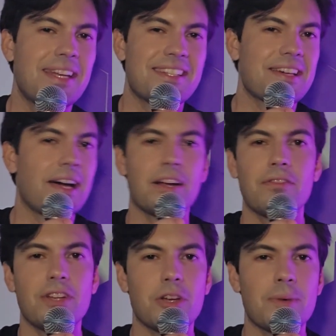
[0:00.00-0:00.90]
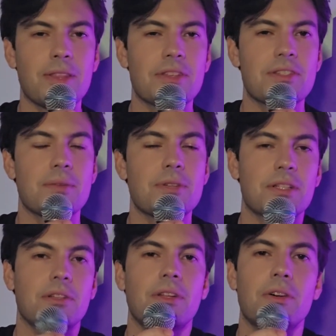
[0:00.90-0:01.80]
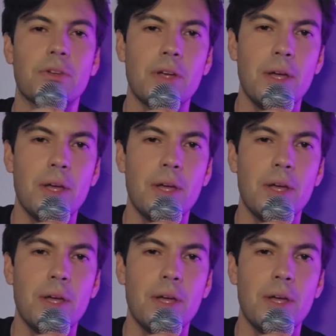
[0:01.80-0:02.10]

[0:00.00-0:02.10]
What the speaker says: an entire video about this subject alone,